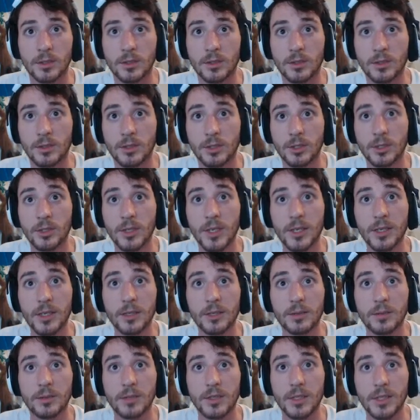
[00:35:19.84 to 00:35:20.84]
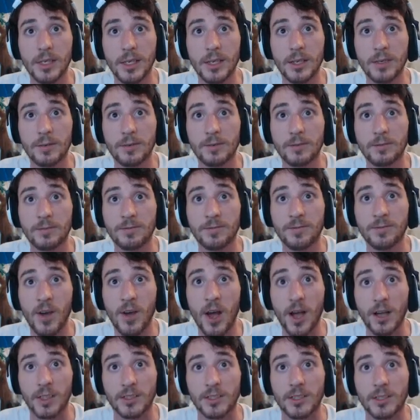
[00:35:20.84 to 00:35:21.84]
You need to get
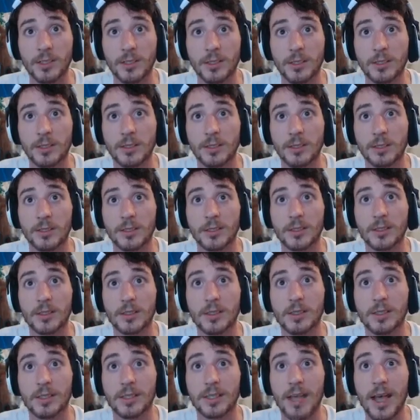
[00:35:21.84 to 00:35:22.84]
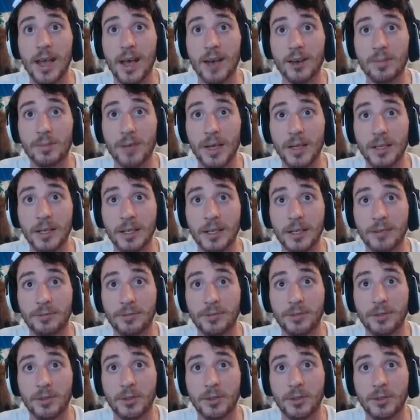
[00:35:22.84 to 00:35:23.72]
fucked and out of my life.